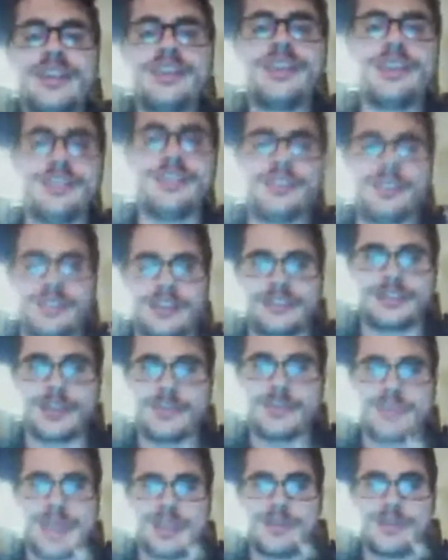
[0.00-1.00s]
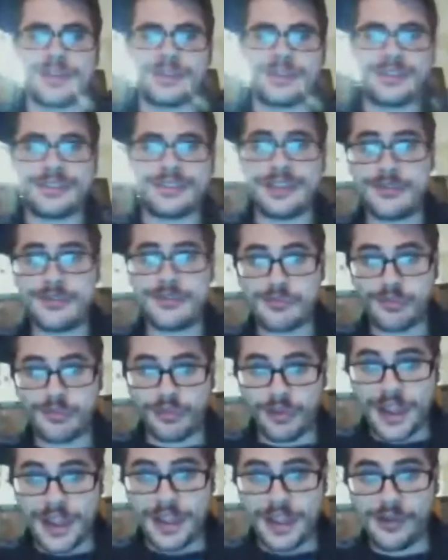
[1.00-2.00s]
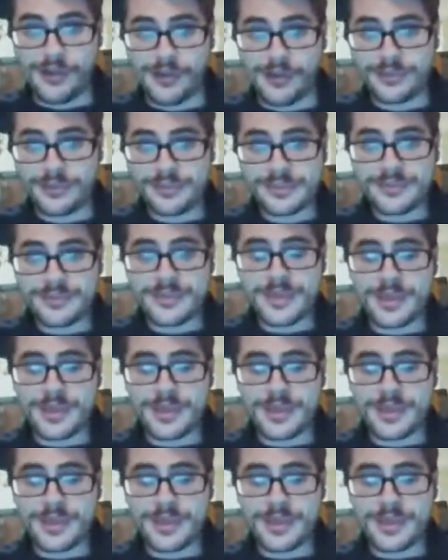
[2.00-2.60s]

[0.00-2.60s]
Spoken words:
Let's go back. Who hasn't seen real